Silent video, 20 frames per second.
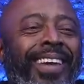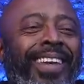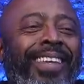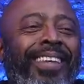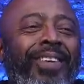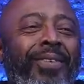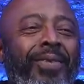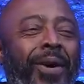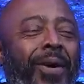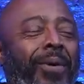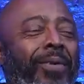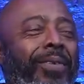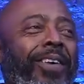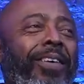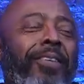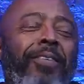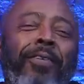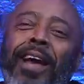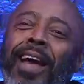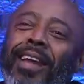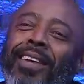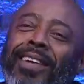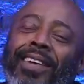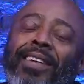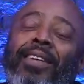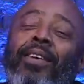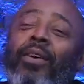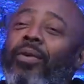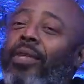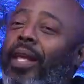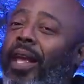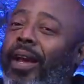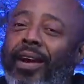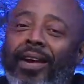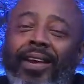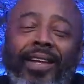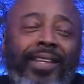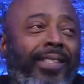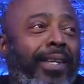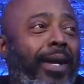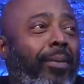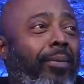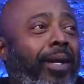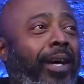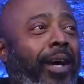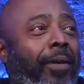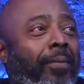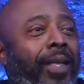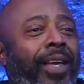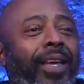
You know, you got to go, there it is, double up.